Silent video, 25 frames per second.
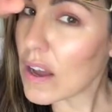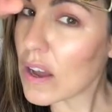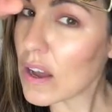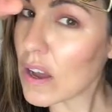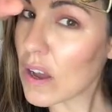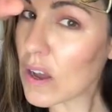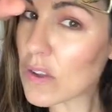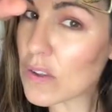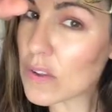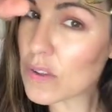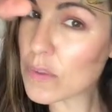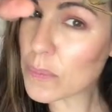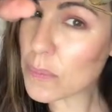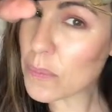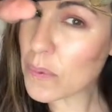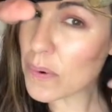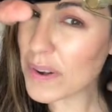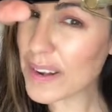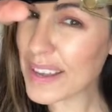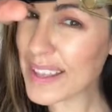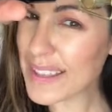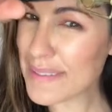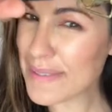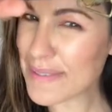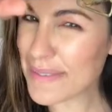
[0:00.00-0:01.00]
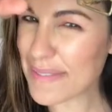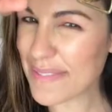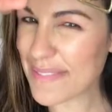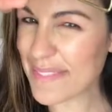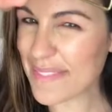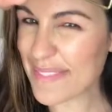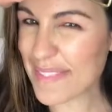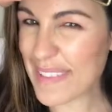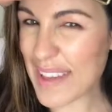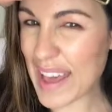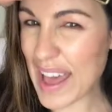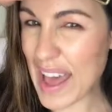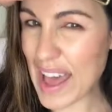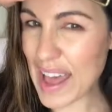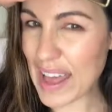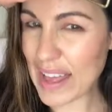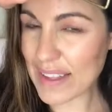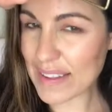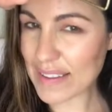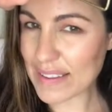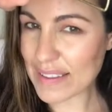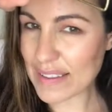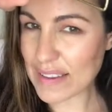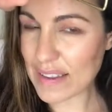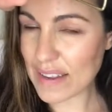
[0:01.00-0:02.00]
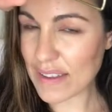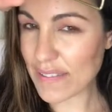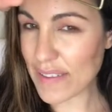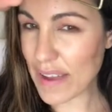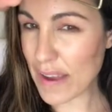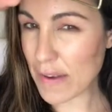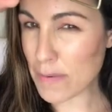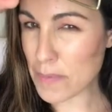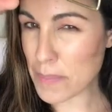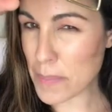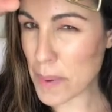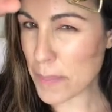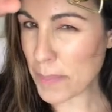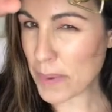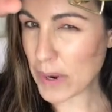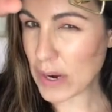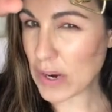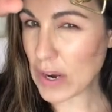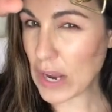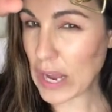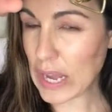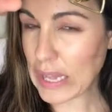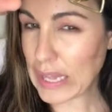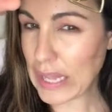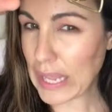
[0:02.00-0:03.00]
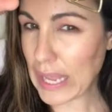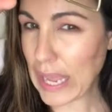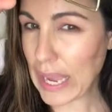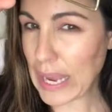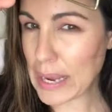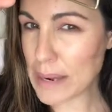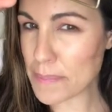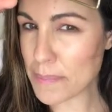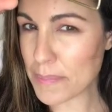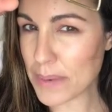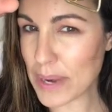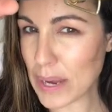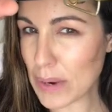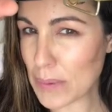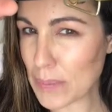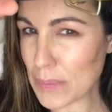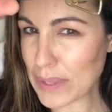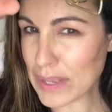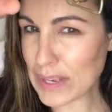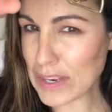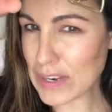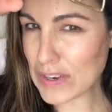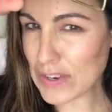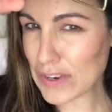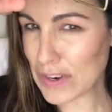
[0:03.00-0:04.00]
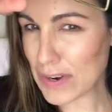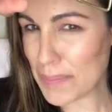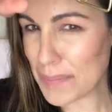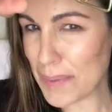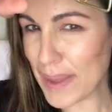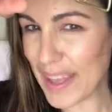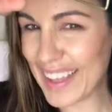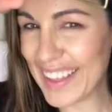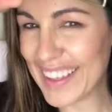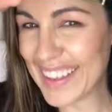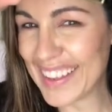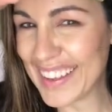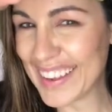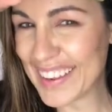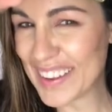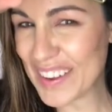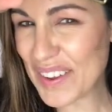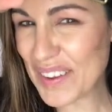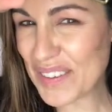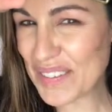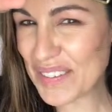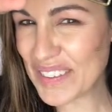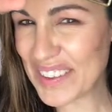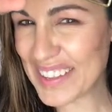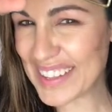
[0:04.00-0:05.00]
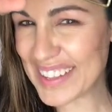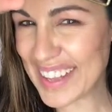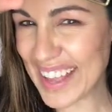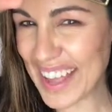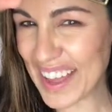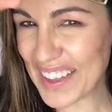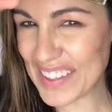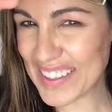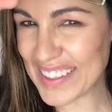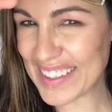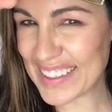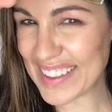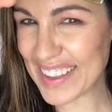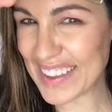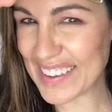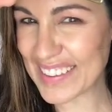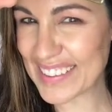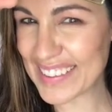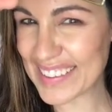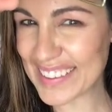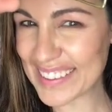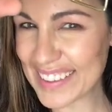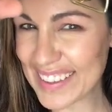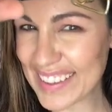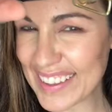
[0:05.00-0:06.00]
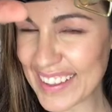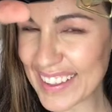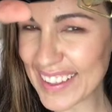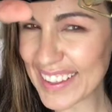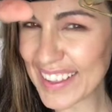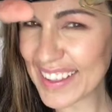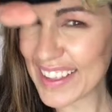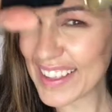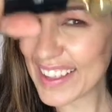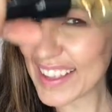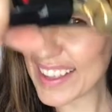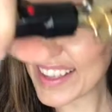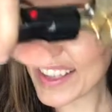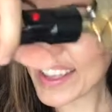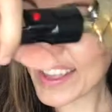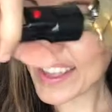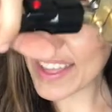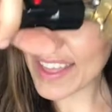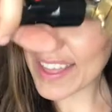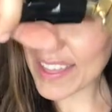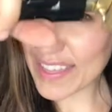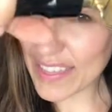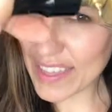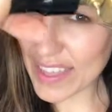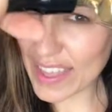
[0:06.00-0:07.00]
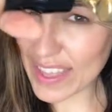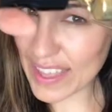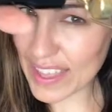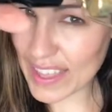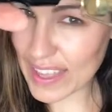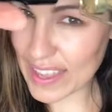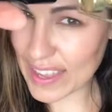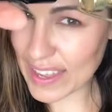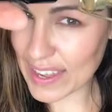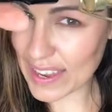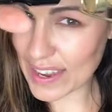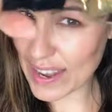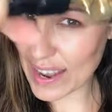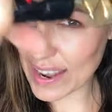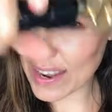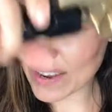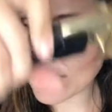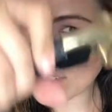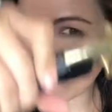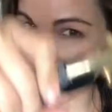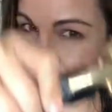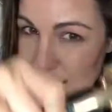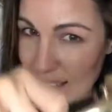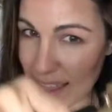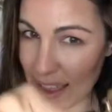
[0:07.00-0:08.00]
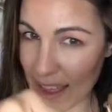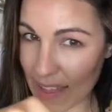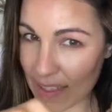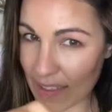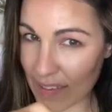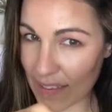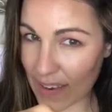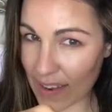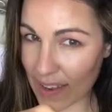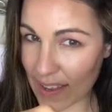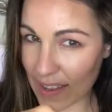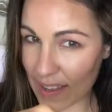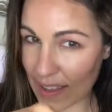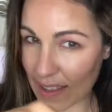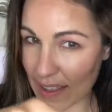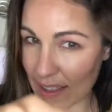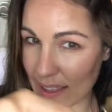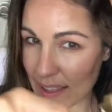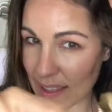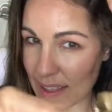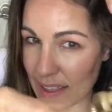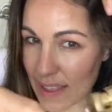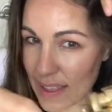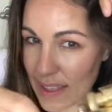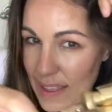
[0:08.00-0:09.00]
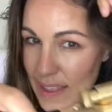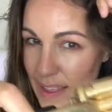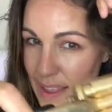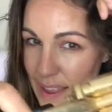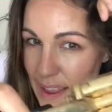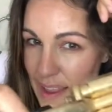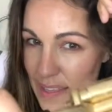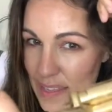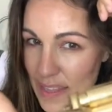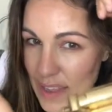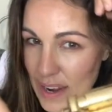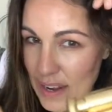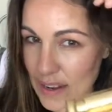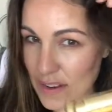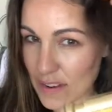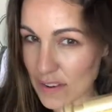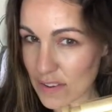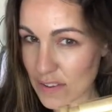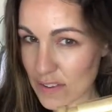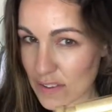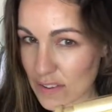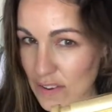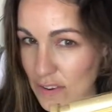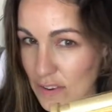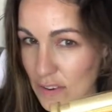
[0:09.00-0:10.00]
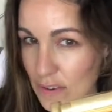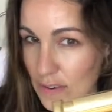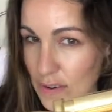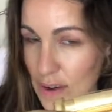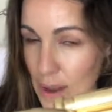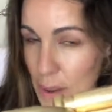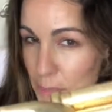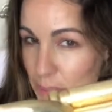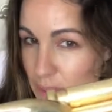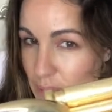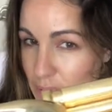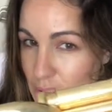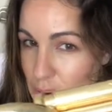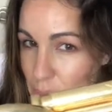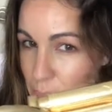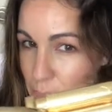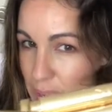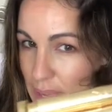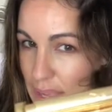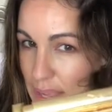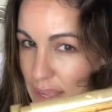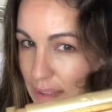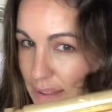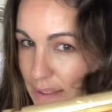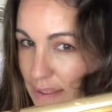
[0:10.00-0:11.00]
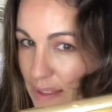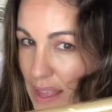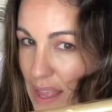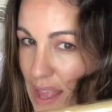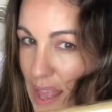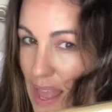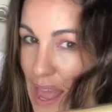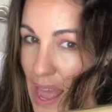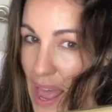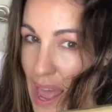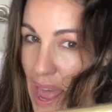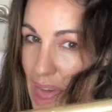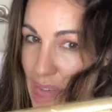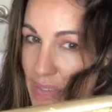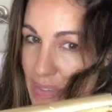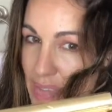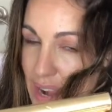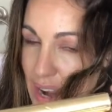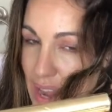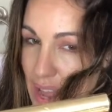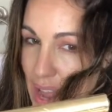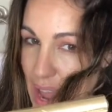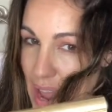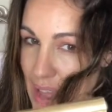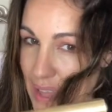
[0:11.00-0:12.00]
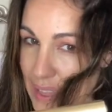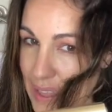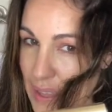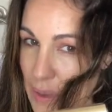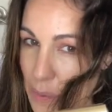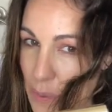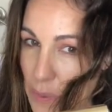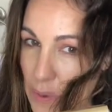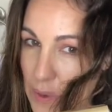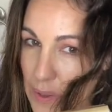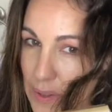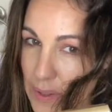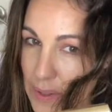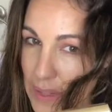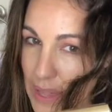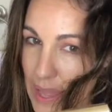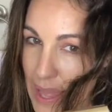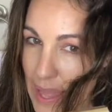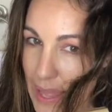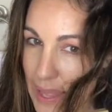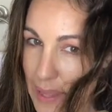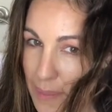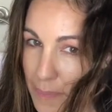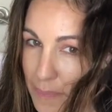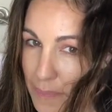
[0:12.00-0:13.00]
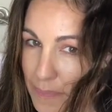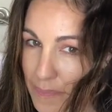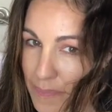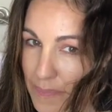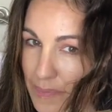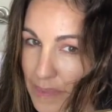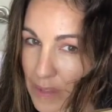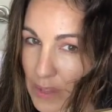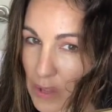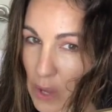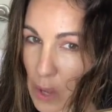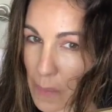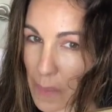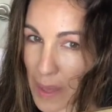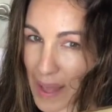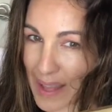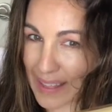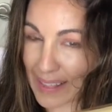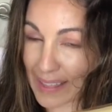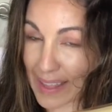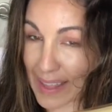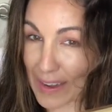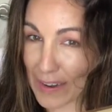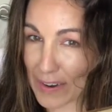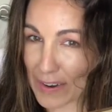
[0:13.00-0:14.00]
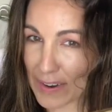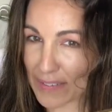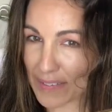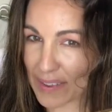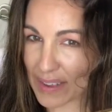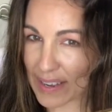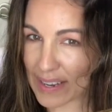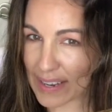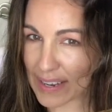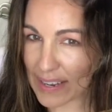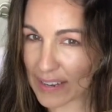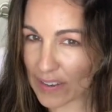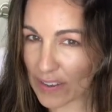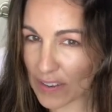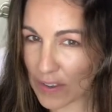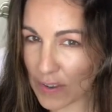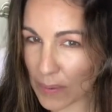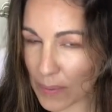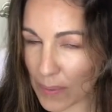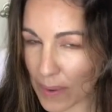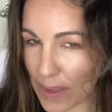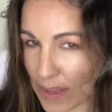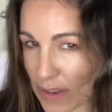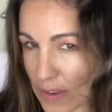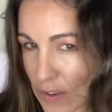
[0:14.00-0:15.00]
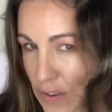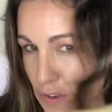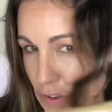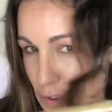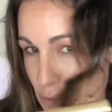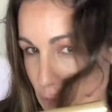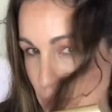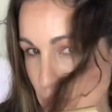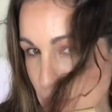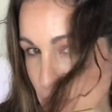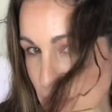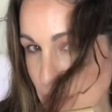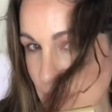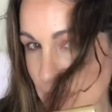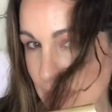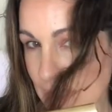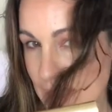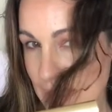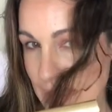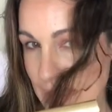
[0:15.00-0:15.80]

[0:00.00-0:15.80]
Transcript: goes pretty fast if I remember correctly. I'm not really sure, but we'll see how this goes. And then I just gather it, and then I just grab another piece. And then I will go back later if I need to and do